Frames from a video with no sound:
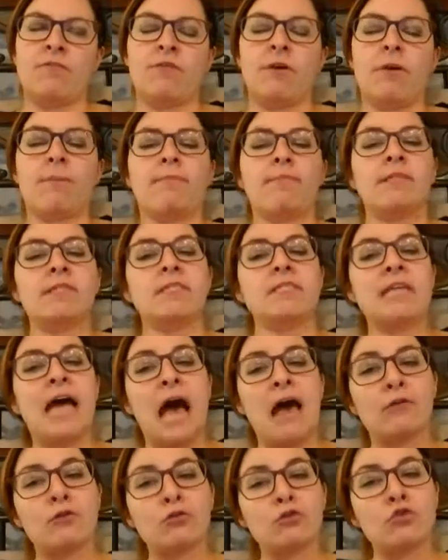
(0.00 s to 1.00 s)
from the
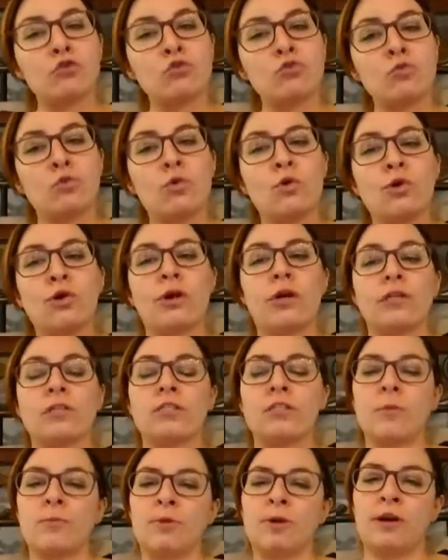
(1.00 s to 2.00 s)
dollar store or
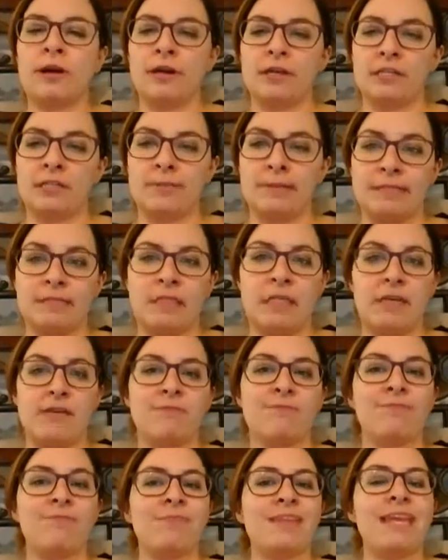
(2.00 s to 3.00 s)
somewhere
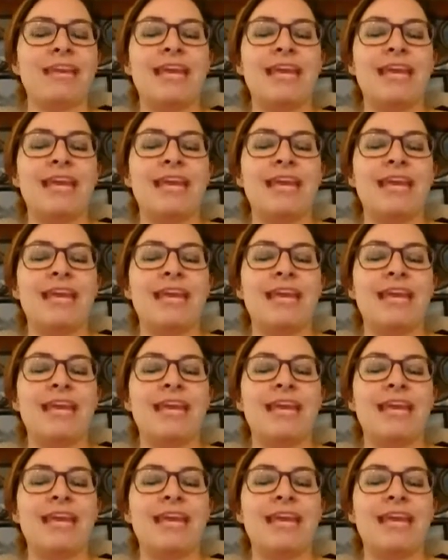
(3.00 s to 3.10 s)
inexpensive